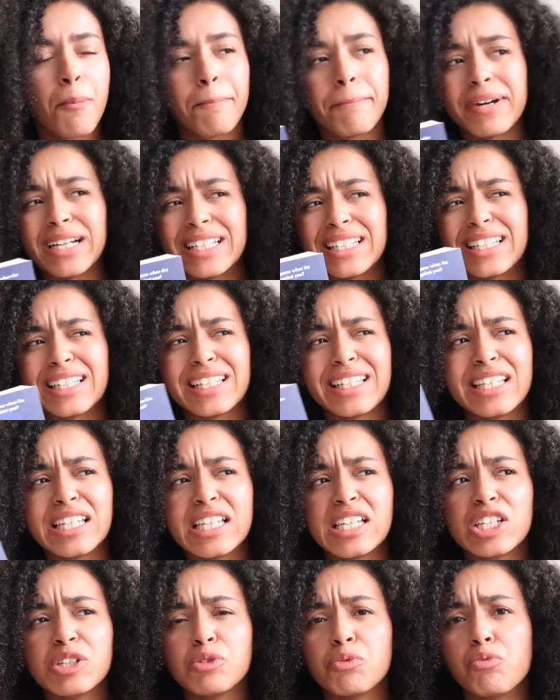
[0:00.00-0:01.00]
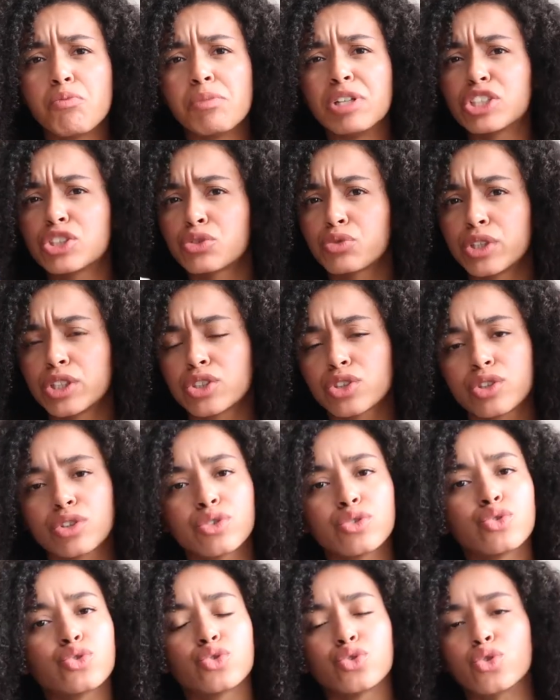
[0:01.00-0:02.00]
but he mistreats her
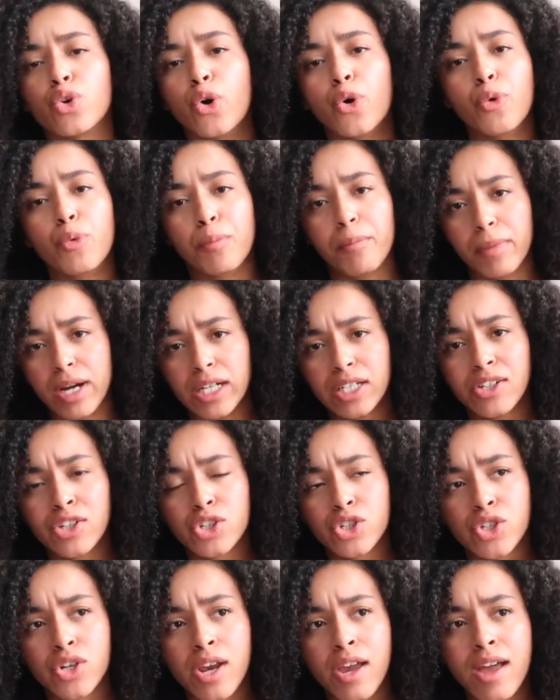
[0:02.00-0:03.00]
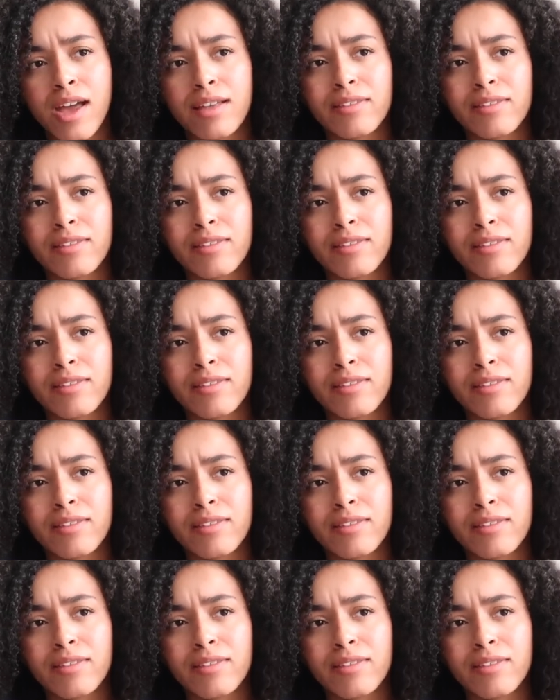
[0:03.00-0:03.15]
so much